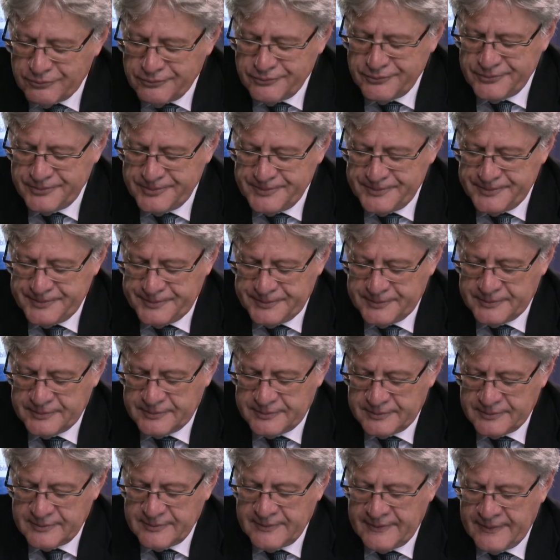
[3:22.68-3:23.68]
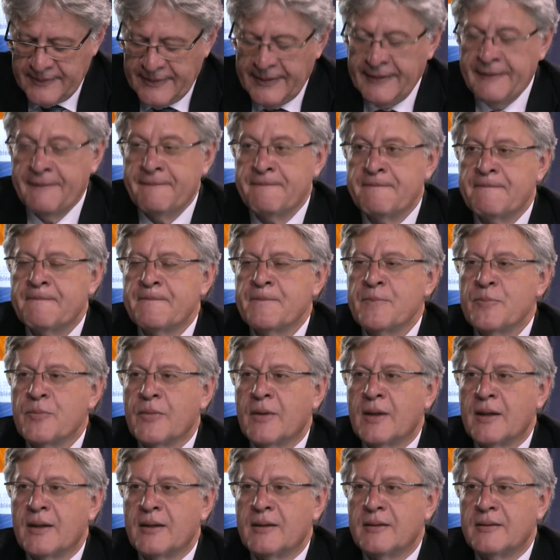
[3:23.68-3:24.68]
and the
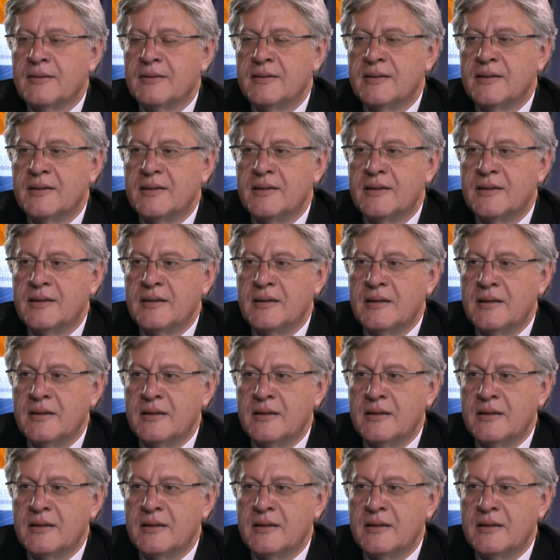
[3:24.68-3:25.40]
annexation of